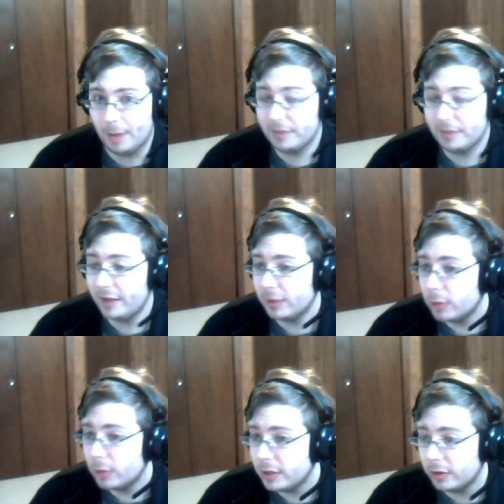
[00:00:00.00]
fighter
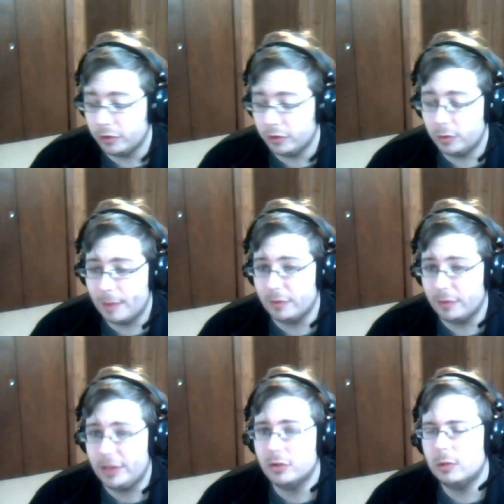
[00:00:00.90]
would, or the 2-weapon
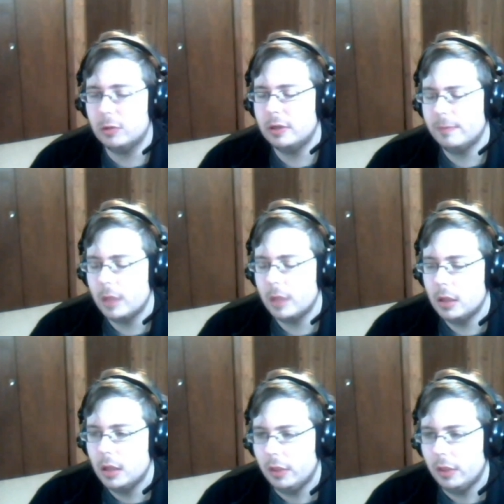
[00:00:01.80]
ranger would.
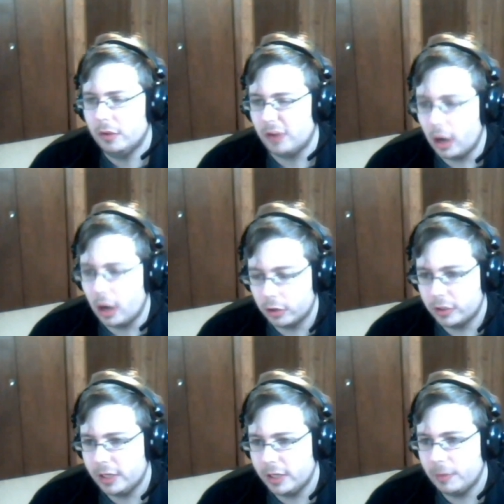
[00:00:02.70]
Those are harder to
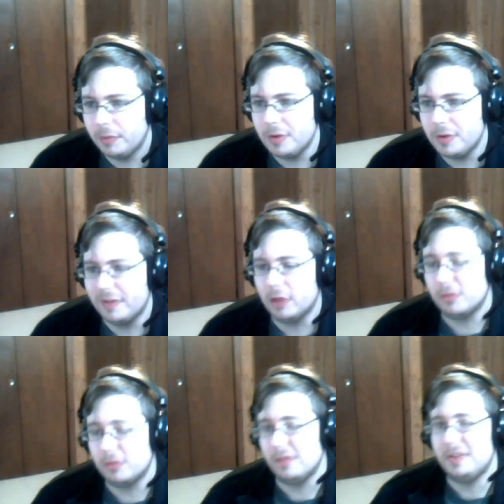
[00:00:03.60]
deal with when you have
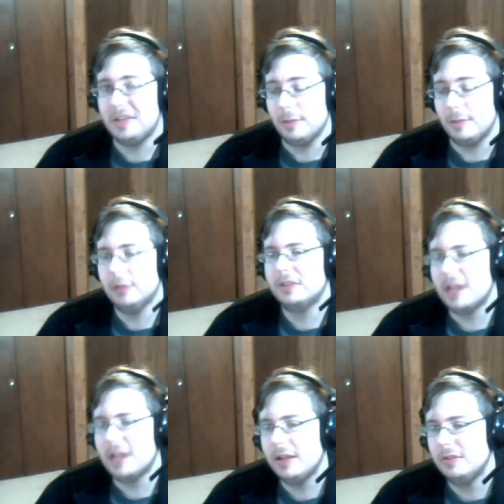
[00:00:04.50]
characters of similar
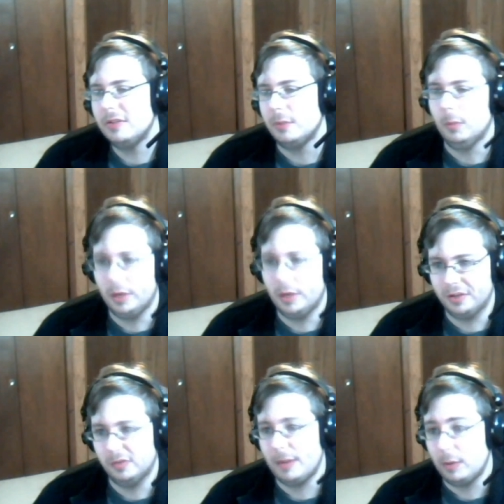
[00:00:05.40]
styles, where one is
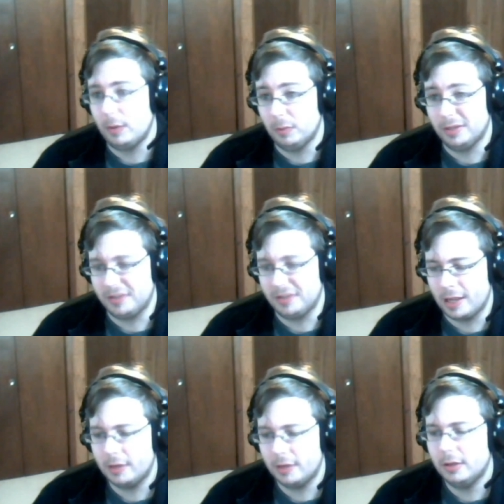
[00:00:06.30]
overpowered, one is
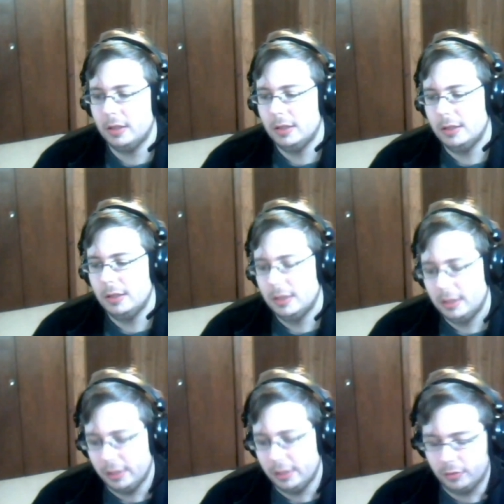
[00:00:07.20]
not.
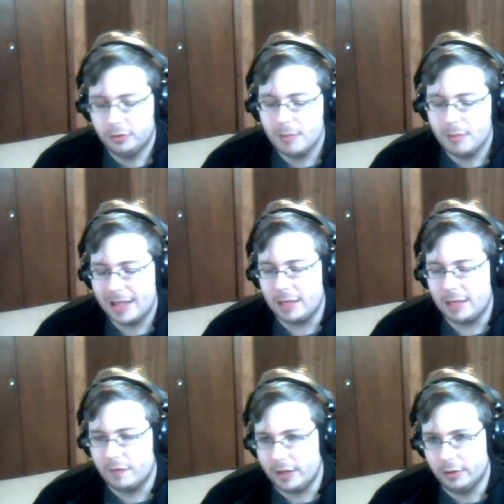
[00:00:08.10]
2 melee
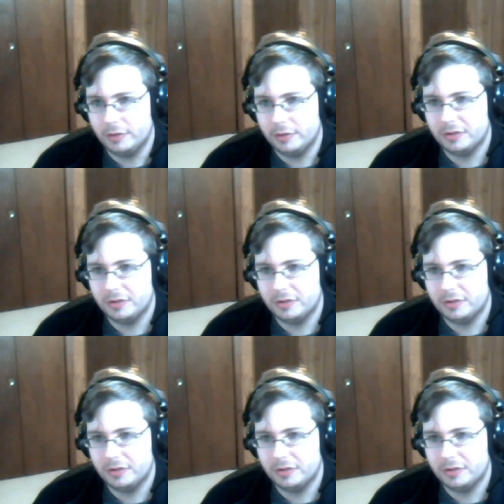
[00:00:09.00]
fighters